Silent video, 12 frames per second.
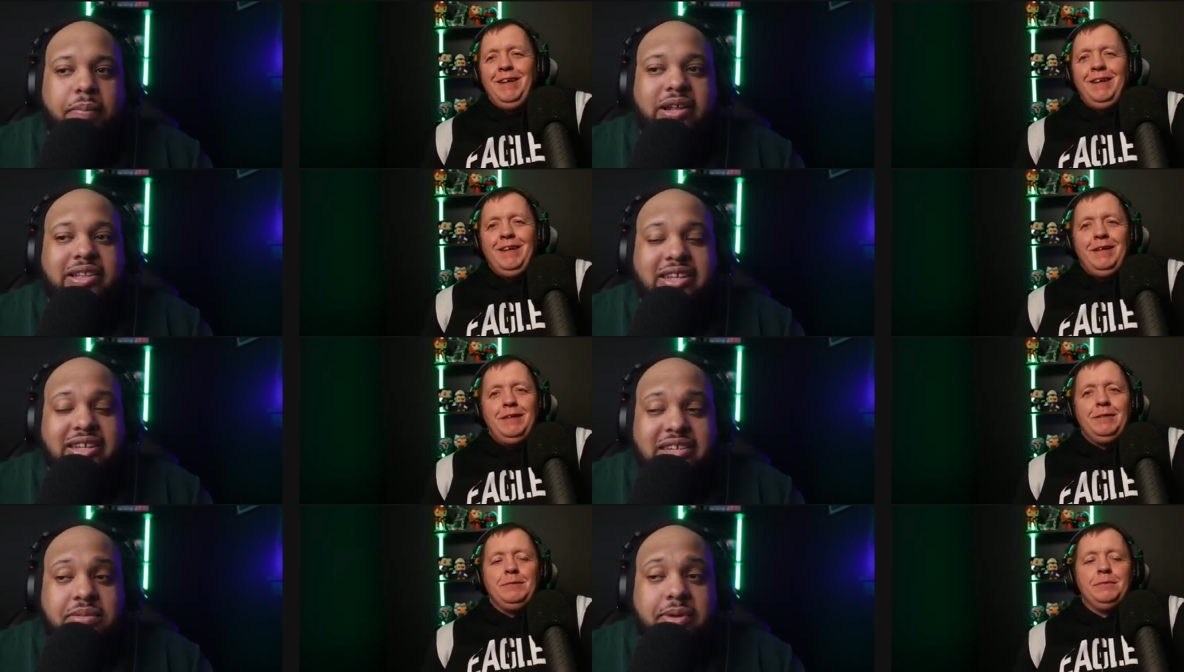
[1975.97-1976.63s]
Speaker 1: but
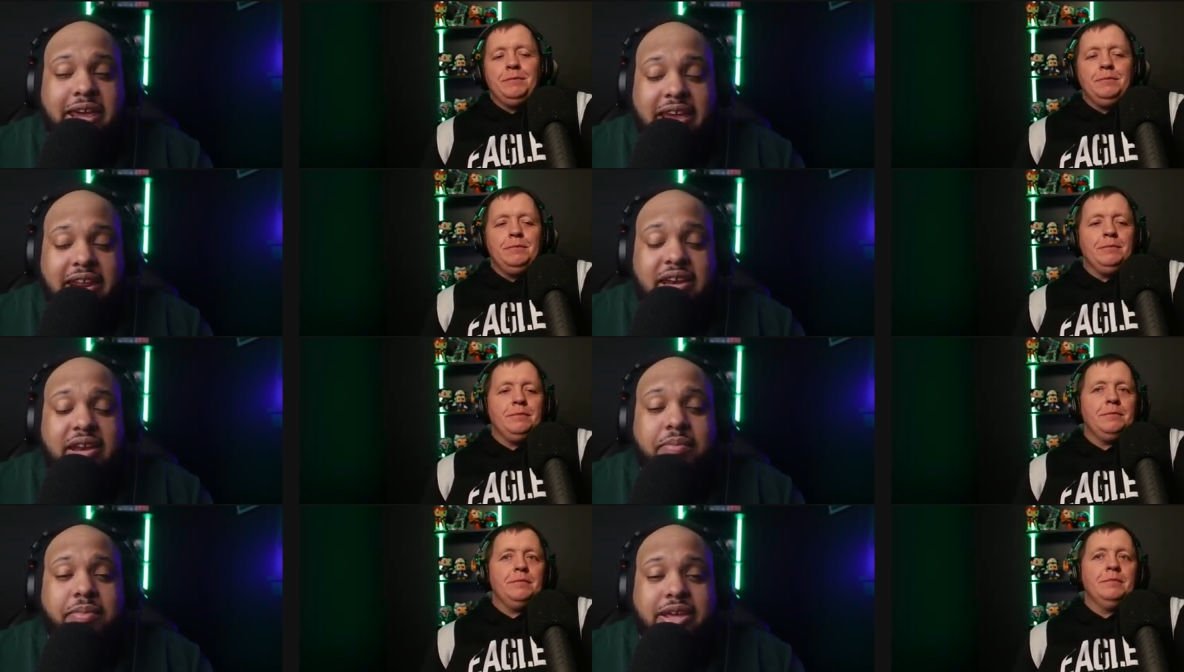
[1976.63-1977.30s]
this
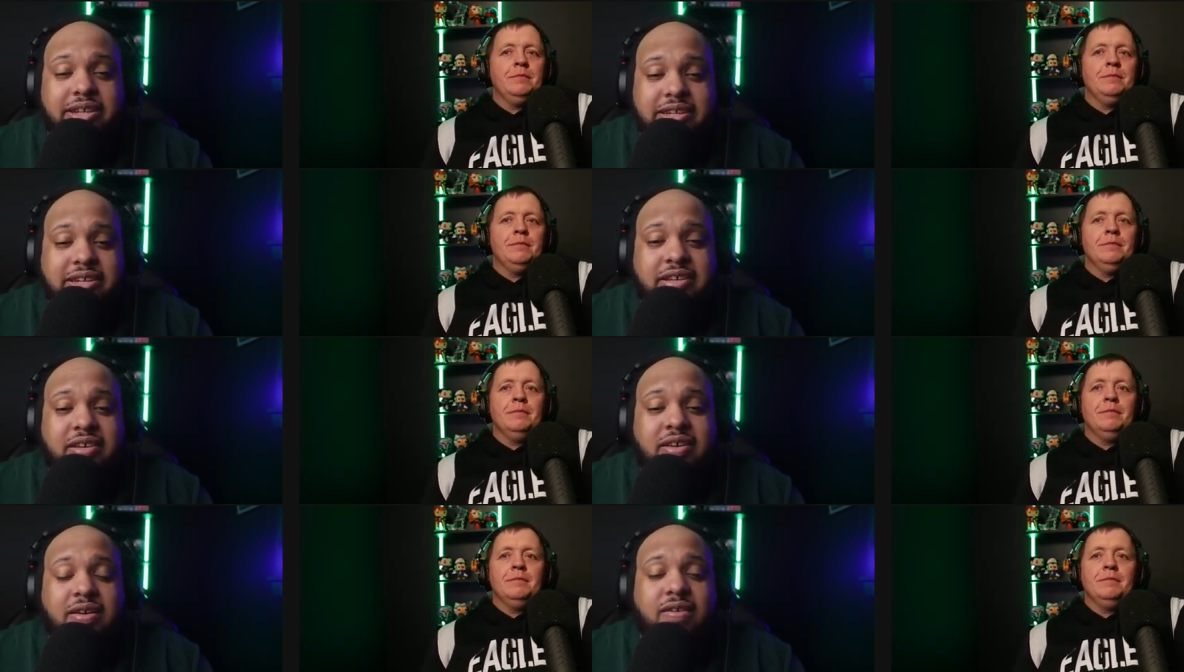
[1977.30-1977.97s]
man missed
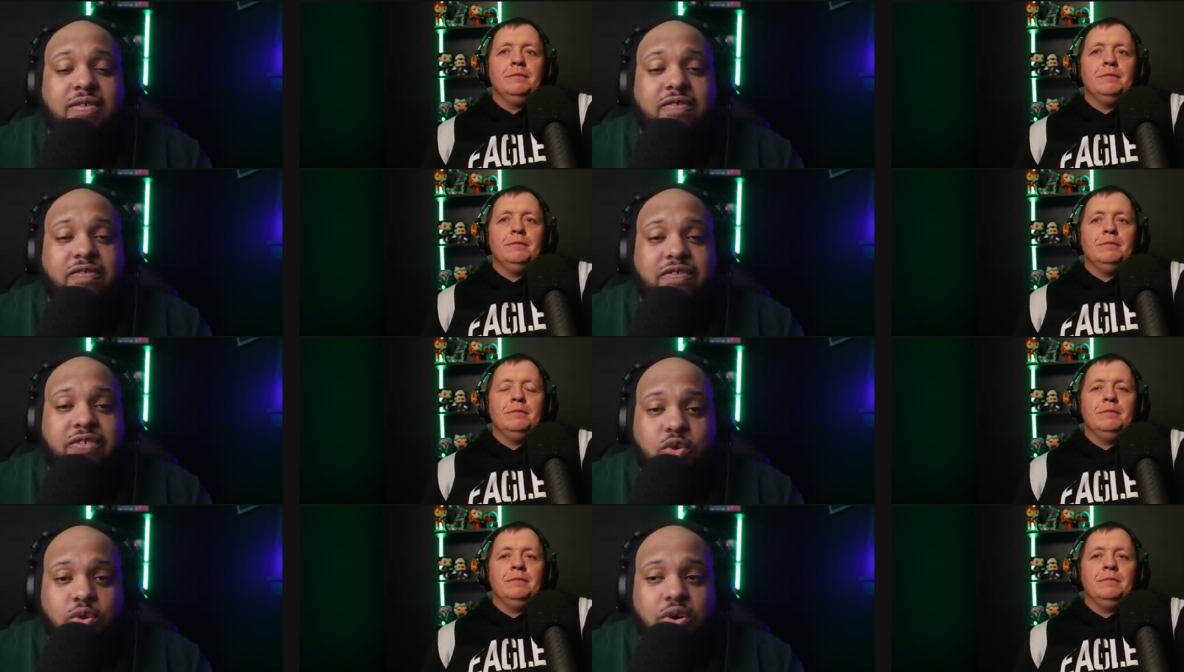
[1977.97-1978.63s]

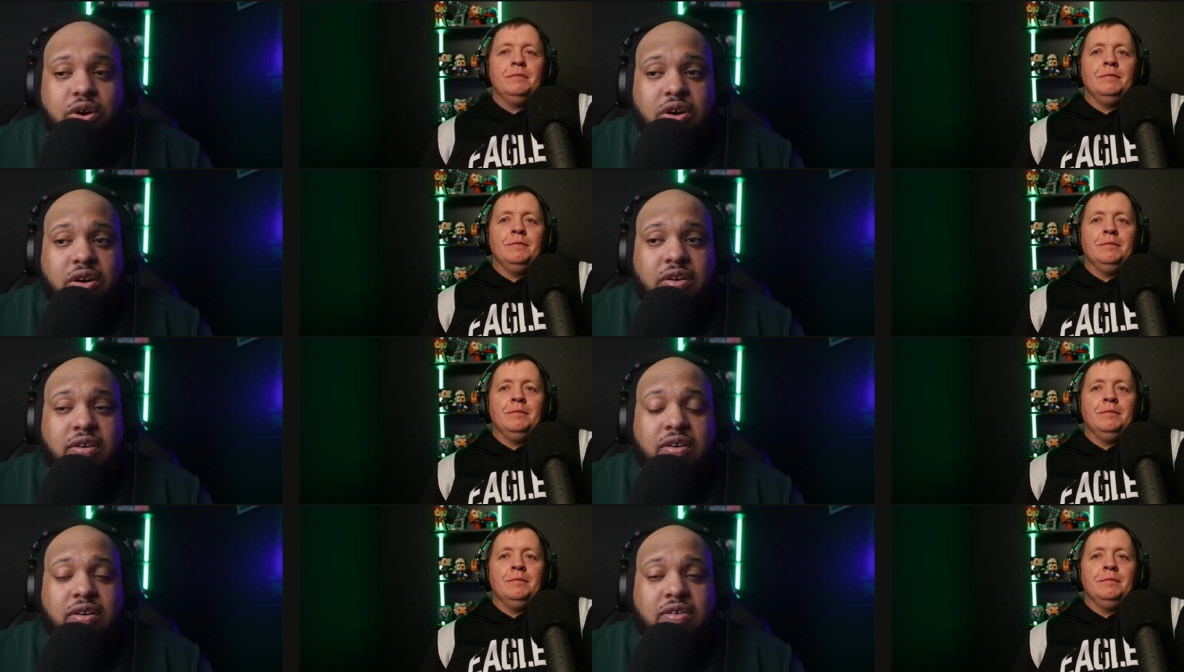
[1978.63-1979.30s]
four
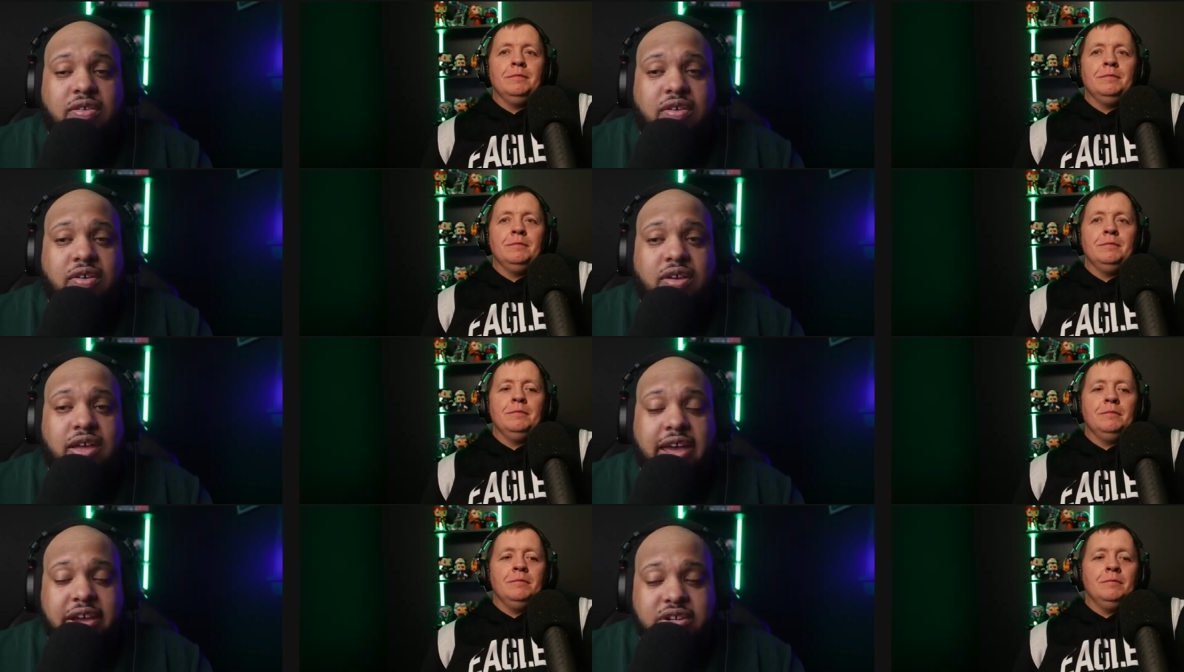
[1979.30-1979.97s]

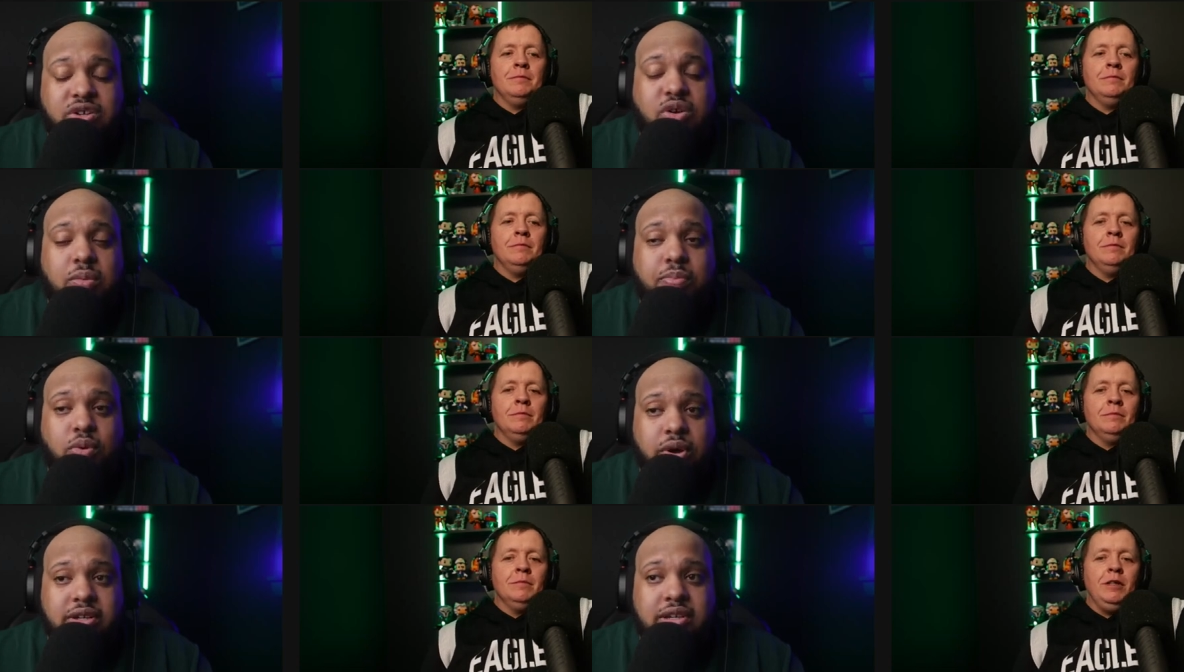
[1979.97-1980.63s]
extra
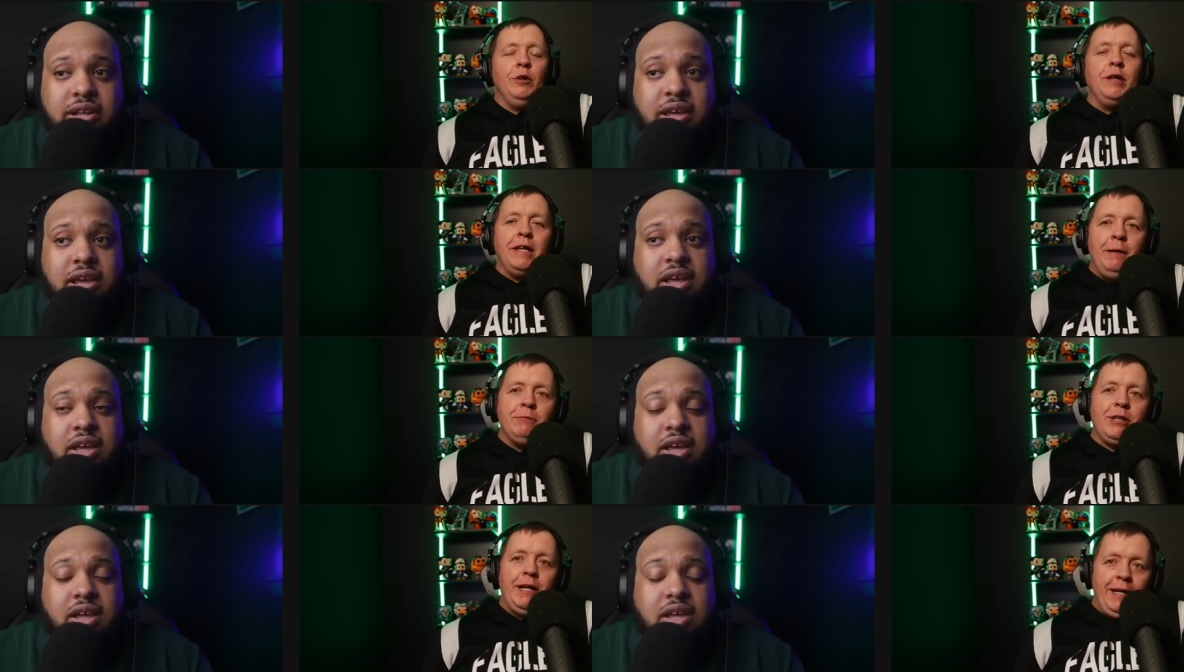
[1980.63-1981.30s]
points.
Speaker 2: You think he
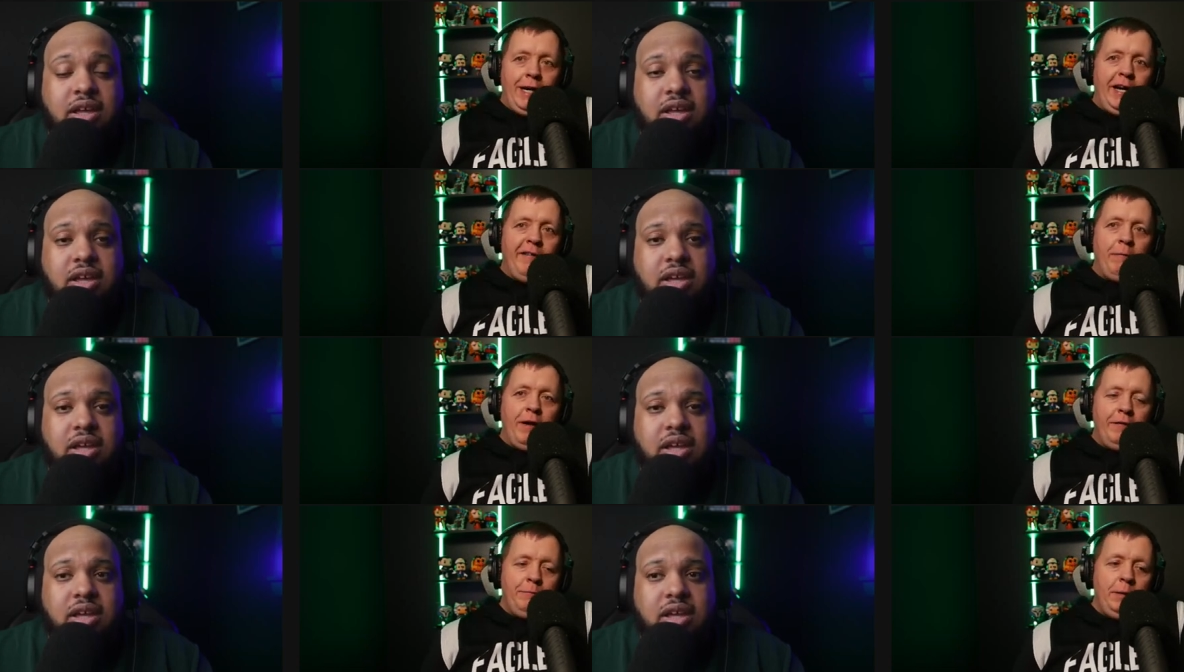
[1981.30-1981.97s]
was trying to high
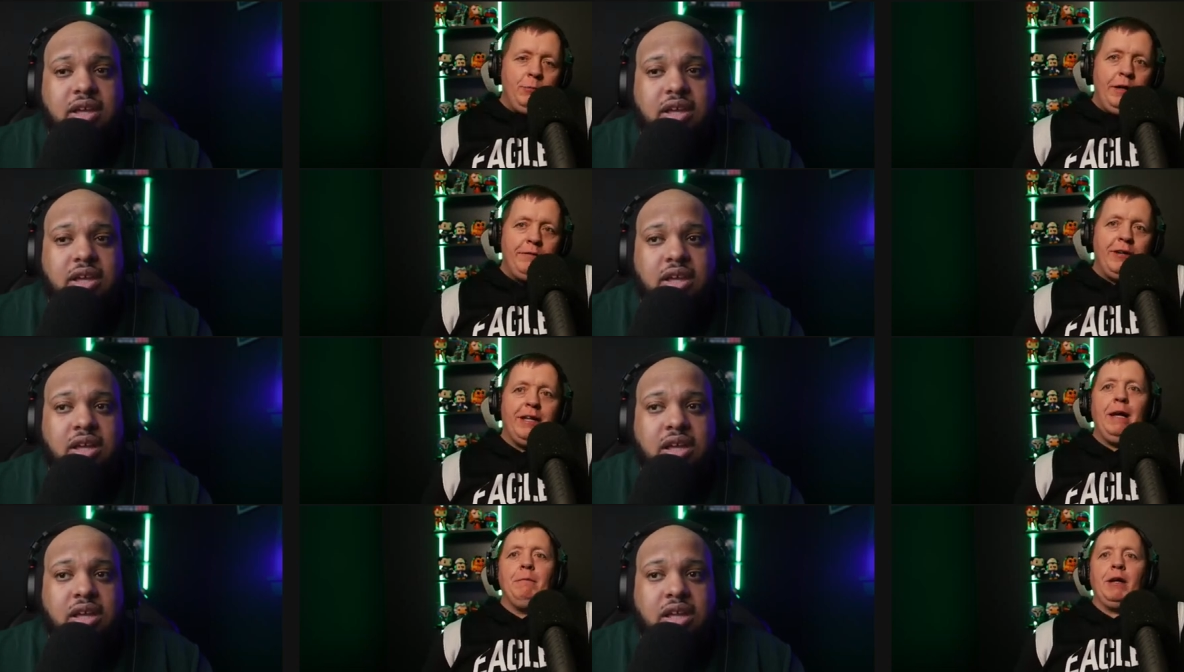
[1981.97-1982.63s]
five people after
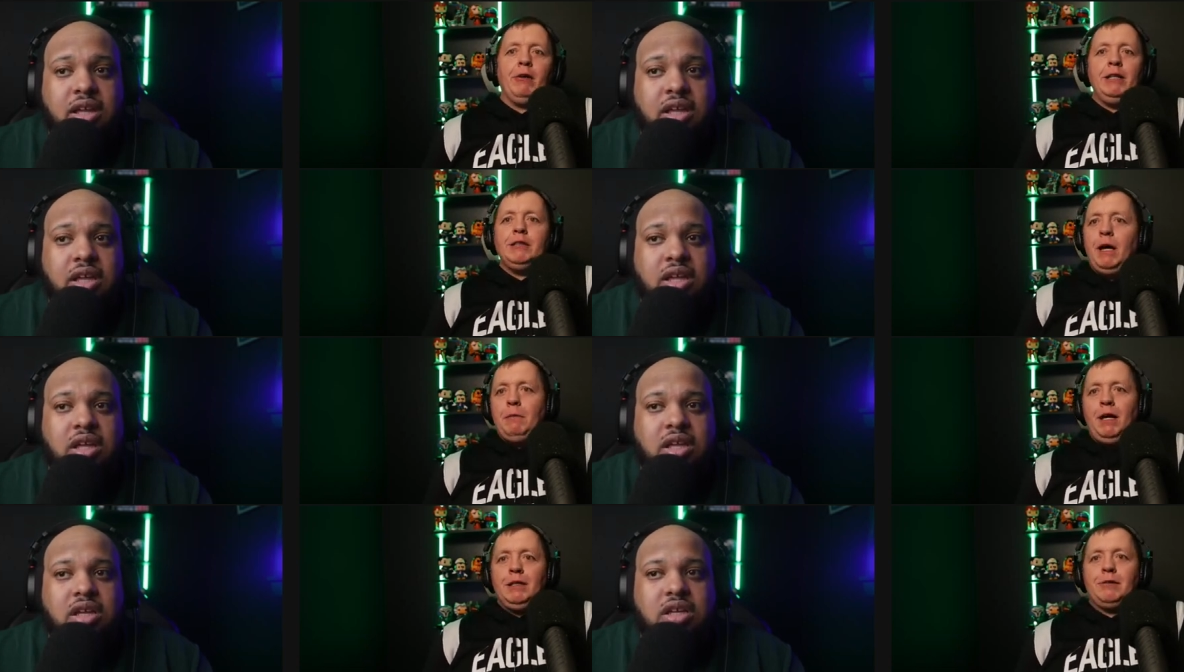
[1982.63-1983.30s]
the game? Like, great
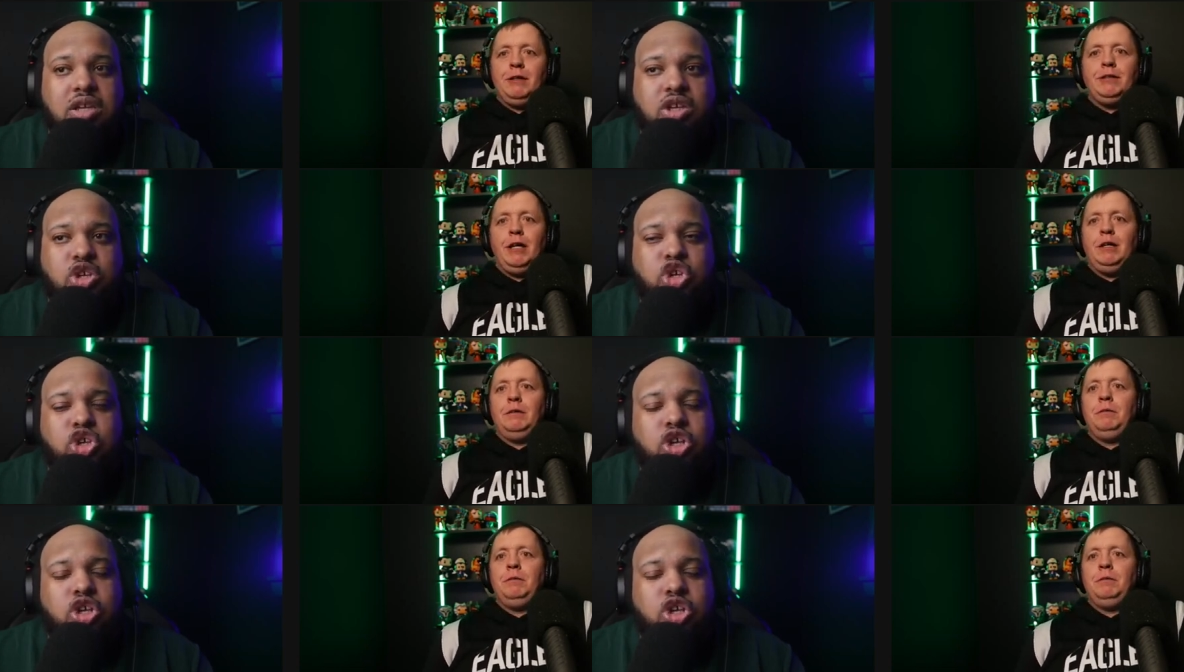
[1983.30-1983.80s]
job, guys, great job.